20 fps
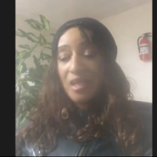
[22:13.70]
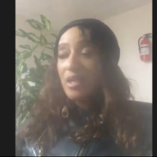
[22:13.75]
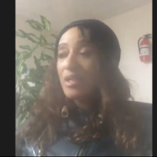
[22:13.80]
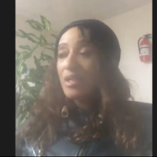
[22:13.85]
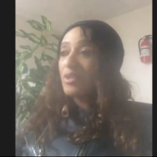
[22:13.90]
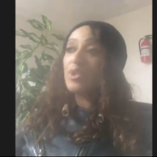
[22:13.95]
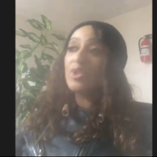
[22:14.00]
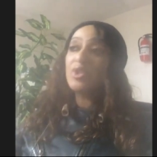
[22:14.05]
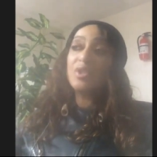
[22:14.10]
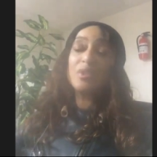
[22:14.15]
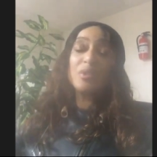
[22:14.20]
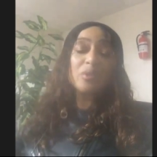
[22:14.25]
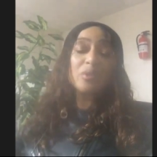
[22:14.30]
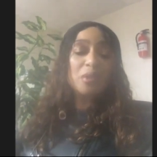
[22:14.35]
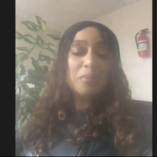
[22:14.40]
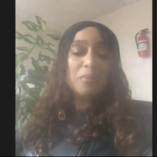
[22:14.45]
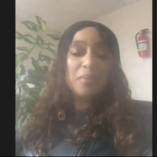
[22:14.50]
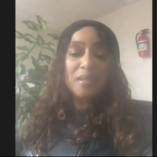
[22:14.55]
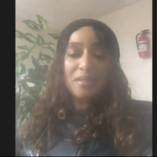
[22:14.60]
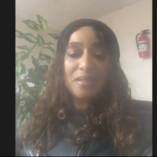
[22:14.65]
You're still going
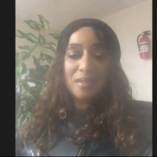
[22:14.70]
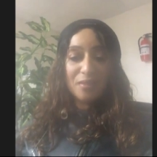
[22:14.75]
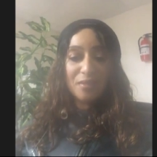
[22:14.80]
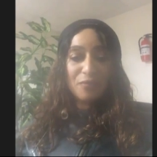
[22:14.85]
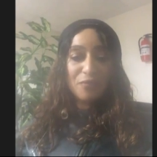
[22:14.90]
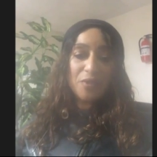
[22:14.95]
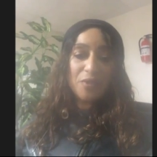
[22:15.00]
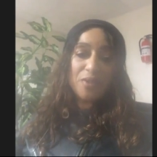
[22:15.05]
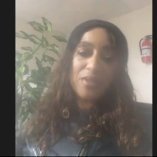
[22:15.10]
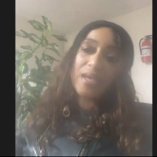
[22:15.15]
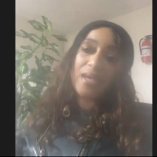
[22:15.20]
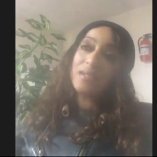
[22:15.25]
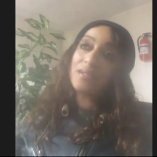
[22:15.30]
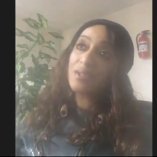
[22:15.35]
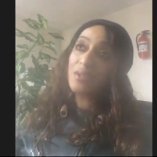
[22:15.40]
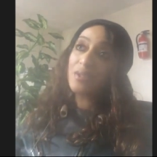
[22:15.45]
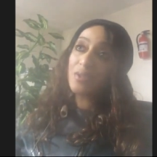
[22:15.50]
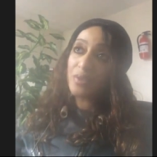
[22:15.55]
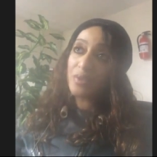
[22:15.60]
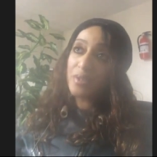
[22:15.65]
to be looking for that
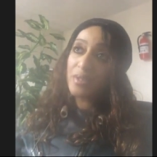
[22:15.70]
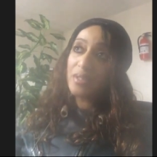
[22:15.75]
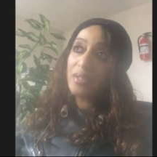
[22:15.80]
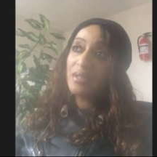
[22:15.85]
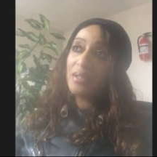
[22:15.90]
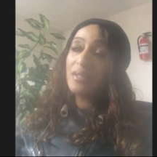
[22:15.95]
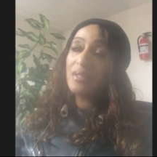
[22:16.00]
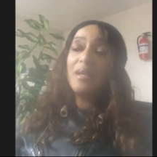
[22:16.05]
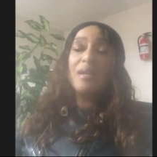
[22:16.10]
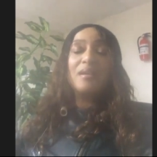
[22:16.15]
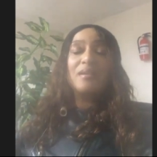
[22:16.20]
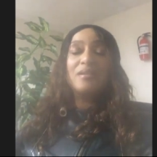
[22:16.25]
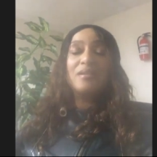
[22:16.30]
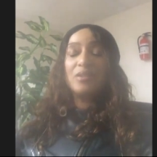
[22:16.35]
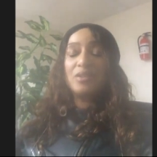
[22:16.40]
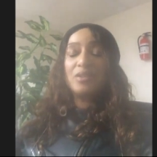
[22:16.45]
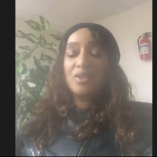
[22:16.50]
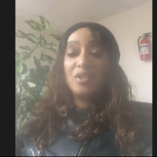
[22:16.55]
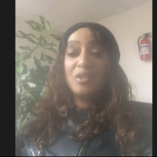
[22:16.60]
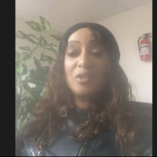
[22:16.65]
degree.
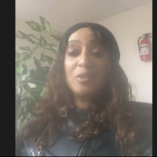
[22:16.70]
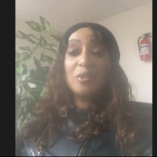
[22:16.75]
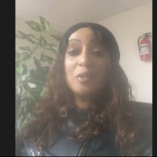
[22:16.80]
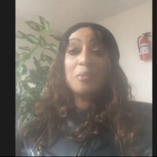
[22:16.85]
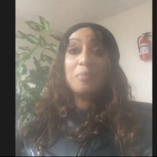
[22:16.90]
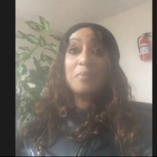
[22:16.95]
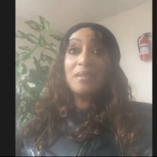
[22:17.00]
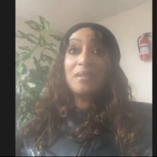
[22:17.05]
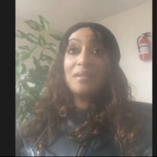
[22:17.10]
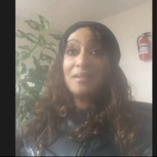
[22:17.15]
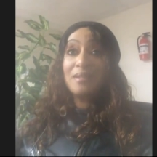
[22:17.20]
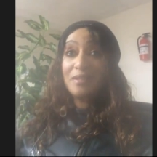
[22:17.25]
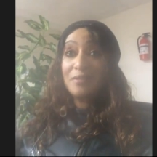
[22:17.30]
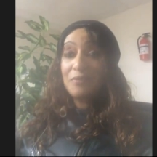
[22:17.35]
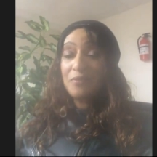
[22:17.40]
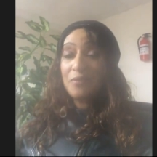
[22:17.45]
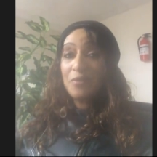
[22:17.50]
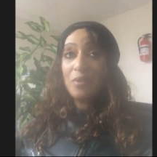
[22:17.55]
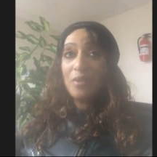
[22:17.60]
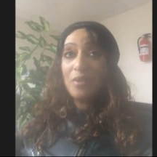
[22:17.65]
You're still going to be looking
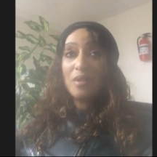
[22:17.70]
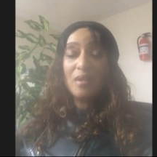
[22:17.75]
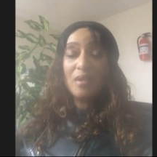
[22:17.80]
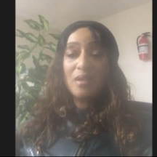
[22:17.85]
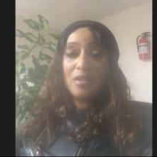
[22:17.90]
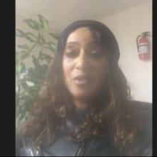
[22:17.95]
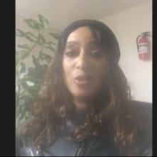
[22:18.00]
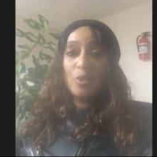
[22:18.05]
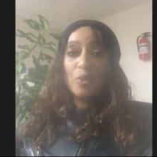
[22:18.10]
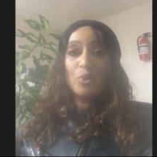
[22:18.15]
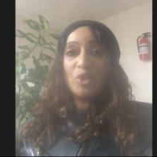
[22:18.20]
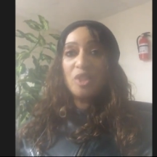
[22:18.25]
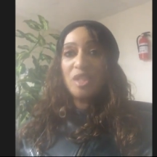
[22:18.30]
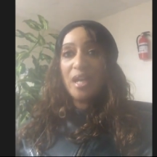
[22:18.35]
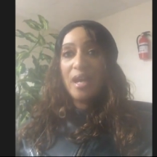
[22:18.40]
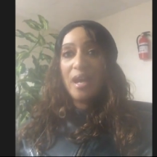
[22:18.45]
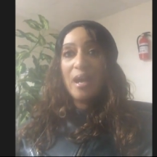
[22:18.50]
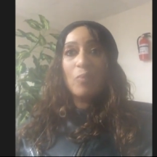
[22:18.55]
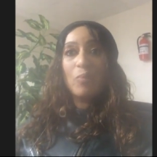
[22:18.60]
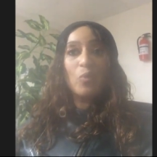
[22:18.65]
for a new
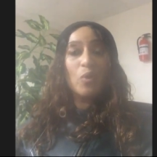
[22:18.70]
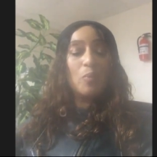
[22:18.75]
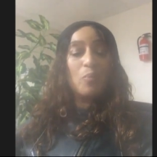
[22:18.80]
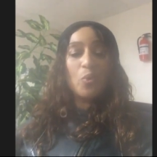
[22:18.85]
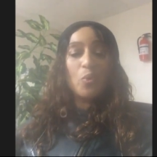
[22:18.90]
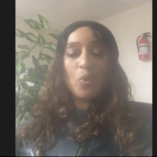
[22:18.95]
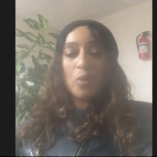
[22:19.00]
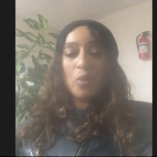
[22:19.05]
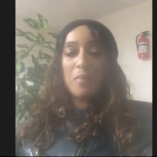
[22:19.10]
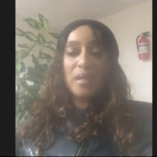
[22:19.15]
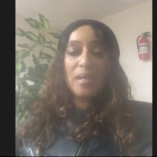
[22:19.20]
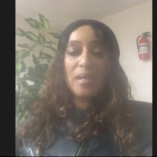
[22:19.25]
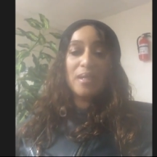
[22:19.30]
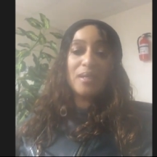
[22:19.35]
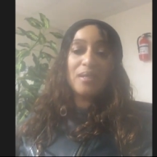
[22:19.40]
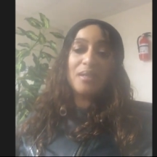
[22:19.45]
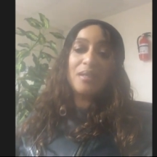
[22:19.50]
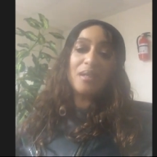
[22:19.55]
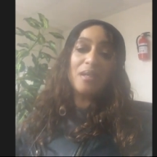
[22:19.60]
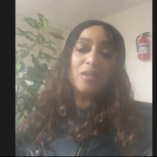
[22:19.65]
job with more
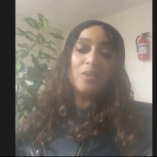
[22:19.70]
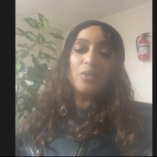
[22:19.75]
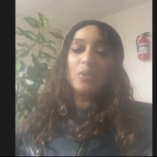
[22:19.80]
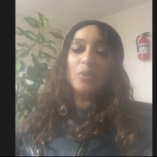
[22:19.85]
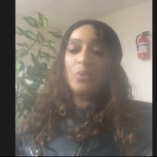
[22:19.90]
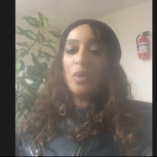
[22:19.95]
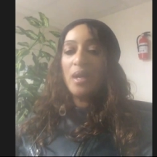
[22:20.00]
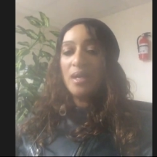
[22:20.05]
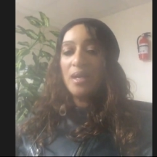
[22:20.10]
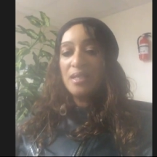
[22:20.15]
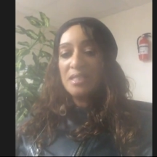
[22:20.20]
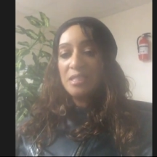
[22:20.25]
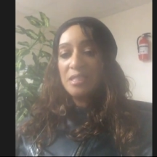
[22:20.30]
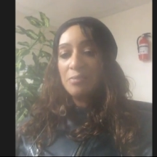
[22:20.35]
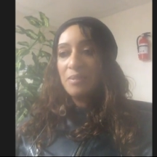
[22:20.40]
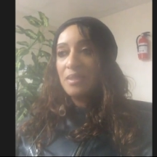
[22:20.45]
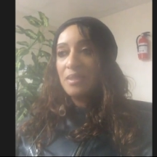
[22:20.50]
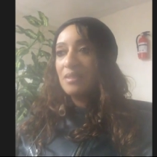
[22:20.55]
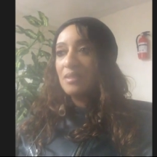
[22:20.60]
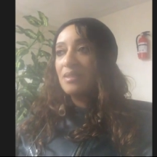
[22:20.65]
money, a new
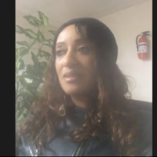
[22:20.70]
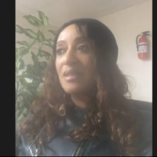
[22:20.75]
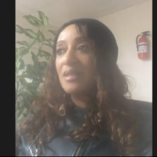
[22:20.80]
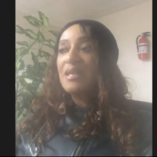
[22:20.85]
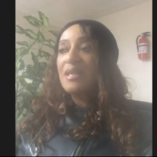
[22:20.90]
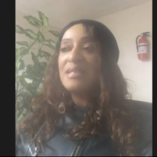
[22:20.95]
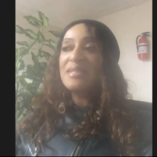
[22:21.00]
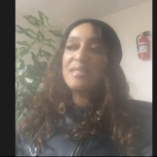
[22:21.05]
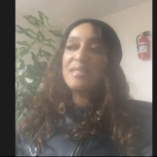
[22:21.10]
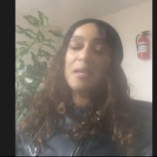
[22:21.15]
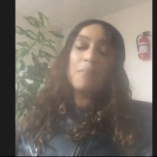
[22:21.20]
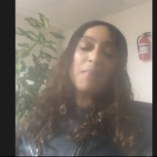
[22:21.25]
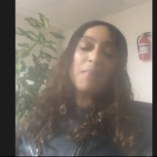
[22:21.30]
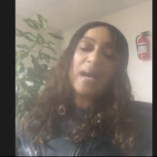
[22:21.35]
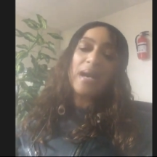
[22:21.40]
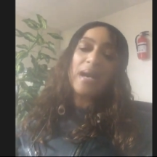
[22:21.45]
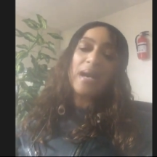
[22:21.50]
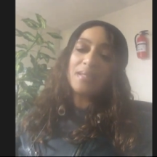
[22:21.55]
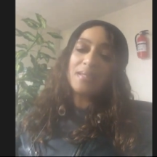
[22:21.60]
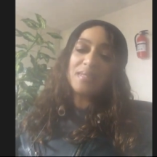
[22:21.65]
husband,
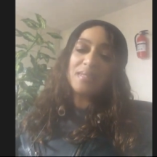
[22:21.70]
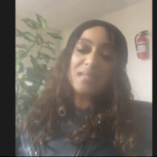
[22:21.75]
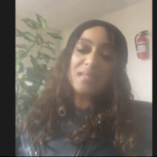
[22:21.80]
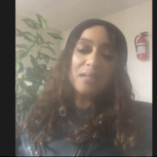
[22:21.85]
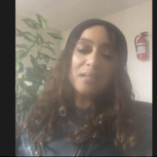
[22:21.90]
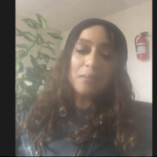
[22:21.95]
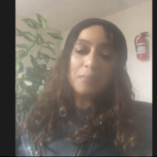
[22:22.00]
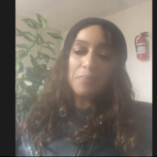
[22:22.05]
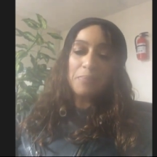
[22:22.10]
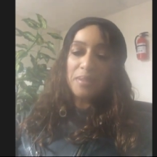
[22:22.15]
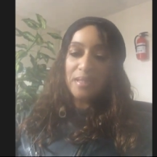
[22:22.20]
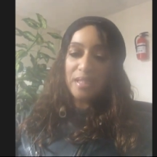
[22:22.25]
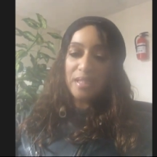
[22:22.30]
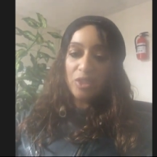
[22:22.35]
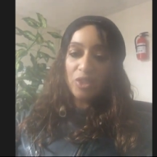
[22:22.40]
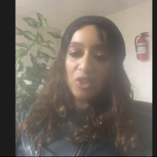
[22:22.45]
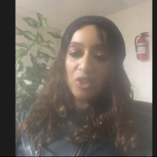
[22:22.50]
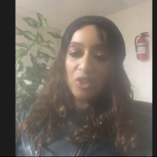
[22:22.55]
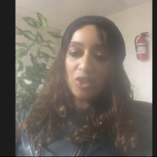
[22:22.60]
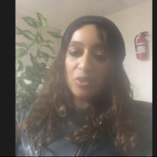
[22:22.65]
somebody to
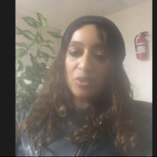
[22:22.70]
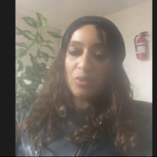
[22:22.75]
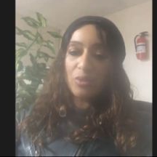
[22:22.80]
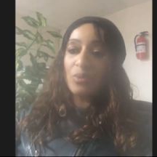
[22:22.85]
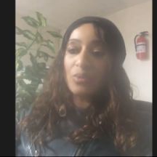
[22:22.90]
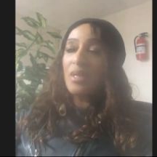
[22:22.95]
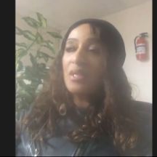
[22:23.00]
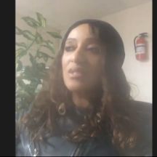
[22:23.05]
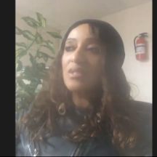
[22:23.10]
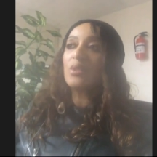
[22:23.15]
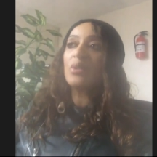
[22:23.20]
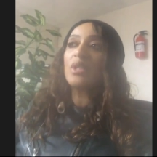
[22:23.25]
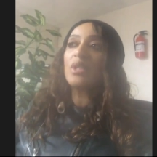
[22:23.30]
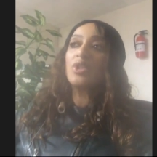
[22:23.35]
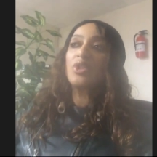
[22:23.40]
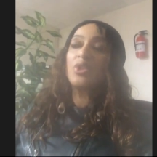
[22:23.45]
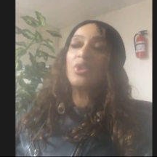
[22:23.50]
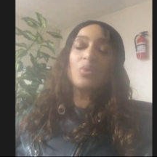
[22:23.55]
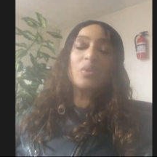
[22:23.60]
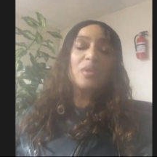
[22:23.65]
complete you so
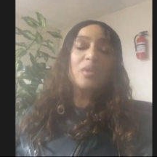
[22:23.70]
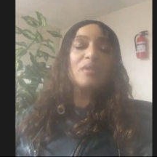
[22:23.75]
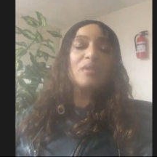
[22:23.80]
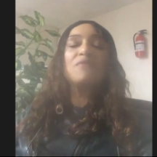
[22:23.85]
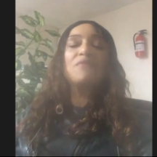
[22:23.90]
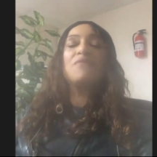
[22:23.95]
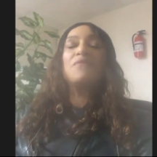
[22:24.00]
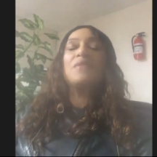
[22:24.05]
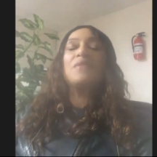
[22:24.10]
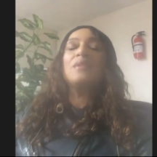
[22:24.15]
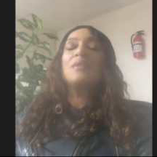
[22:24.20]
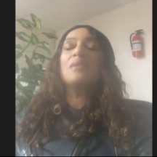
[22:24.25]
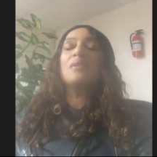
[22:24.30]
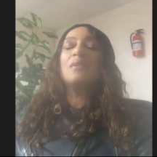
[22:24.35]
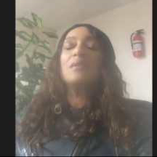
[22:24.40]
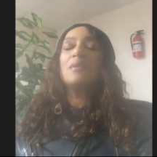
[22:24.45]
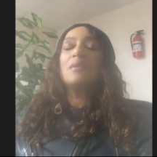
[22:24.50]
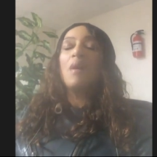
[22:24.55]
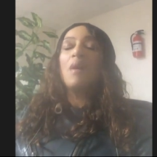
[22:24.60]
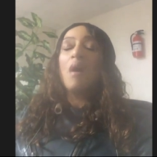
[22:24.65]
that you can
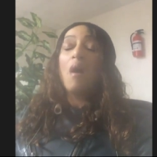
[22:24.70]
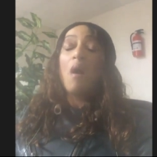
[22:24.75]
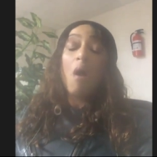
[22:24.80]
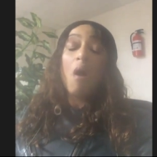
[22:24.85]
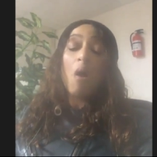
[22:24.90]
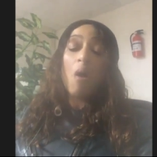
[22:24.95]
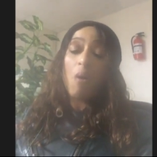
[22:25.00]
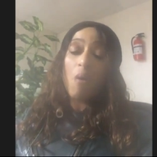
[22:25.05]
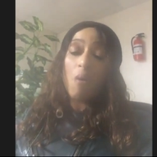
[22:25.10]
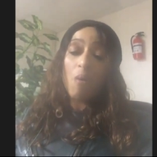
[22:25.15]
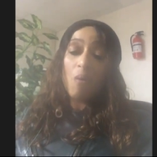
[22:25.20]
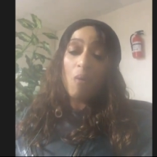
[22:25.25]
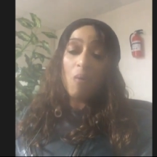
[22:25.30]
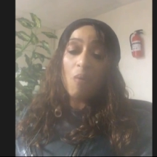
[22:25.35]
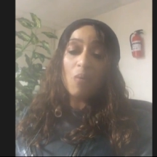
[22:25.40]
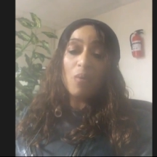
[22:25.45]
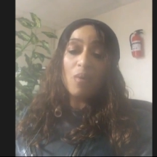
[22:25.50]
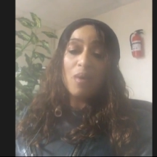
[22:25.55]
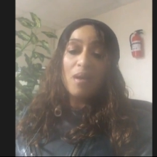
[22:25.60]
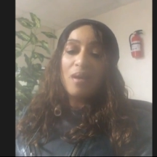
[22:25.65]
feel whole